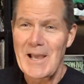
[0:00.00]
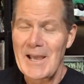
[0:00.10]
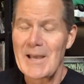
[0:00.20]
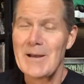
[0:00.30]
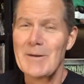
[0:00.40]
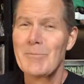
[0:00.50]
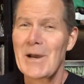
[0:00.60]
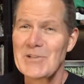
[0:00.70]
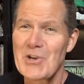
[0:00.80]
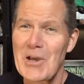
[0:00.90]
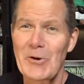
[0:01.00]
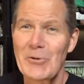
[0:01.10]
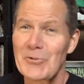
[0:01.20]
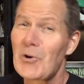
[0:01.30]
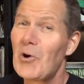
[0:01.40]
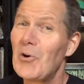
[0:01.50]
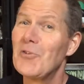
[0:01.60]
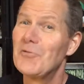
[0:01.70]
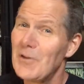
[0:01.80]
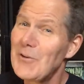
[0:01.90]
and my channel is
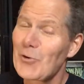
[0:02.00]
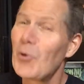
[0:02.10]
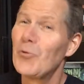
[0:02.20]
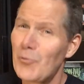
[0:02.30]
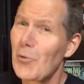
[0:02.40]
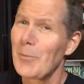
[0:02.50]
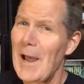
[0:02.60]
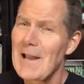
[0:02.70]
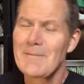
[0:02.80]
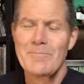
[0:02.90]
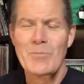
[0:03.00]
called Physical Format